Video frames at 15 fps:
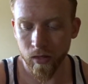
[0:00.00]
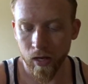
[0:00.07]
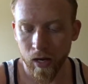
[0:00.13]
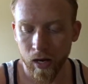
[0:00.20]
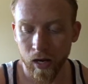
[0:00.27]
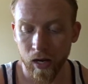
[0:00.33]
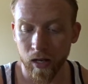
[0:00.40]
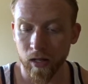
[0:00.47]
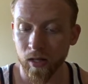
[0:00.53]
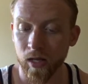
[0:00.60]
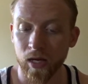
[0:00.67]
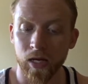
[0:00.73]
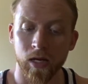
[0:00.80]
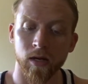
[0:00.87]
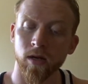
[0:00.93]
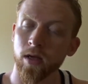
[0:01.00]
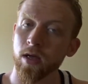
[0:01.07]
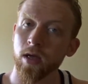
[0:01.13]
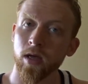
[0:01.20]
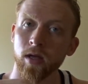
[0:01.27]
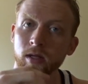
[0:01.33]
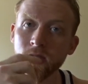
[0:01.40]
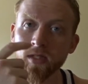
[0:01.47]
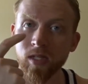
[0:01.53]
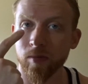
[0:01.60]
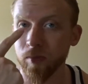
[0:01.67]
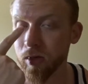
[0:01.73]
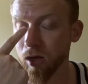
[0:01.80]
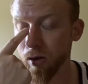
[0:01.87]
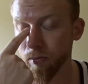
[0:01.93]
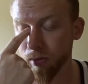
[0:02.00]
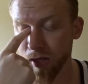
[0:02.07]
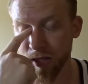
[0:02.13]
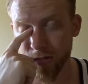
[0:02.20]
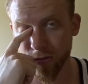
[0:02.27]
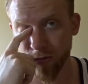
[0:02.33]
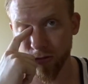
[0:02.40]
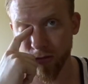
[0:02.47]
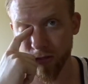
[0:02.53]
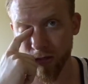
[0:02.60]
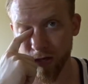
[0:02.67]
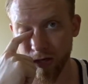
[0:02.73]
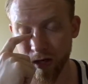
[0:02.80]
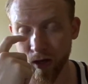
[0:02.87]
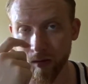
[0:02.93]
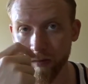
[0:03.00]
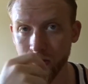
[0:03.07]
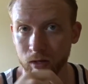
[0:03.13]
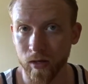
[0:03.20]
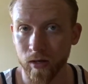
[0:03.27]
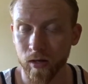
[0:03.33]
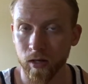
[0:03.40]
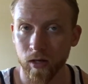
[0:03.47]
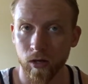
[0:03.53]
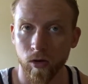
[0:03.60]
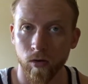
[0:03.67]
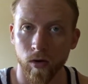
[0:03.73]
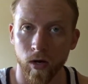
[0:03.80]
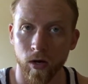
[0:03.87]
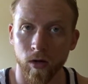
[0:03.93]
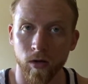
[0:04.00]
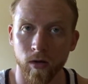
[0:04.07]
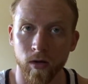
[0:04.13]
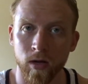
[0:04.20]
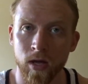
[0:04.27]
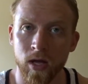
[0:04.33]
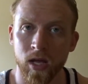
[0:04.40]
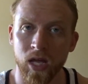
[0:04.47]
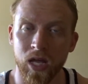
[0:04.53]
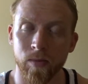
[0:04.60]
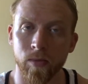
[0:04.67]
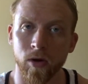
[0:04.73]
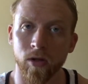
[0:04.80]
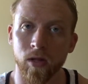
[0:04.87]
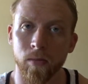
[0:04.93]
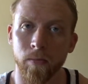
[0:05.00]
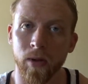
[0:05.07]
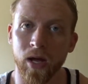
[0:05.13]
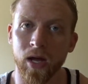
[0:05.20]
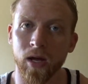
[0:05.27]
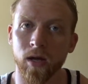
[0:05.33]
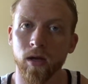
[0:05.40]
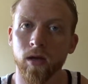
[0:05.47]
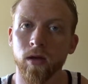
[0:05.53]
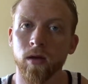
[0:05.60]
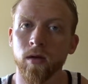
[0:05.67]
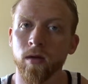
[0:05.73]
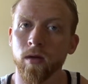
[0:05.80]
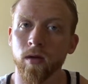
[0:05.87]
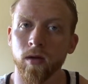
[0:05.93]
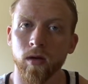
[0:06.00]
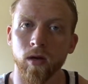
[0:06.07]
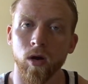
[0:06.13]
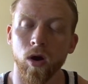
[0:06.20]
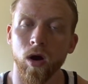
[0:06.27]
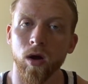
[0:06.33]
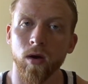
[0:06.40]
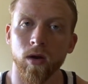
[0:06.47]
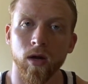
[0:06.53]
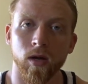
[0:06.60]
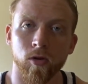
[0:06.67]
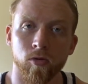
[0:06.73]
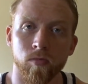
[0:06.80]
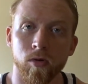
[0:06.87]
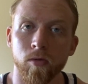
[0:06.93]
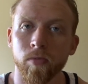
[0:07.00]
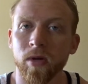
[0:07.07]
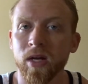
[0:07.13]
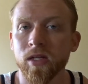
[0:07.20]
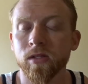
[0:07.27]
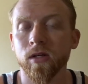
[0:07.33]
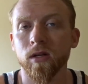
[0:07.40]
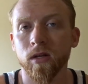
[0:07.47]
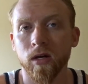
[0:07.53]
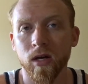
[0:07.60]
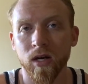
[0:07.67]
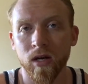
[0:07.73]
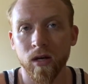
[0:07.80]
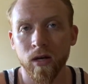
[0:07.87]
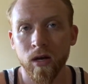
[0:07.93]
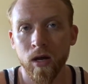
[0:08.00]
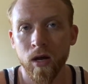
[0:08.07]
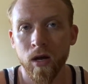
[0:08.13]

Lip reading: and they send me updates all the time, and you know, I'll email them back. You know, I'll do meal plans online,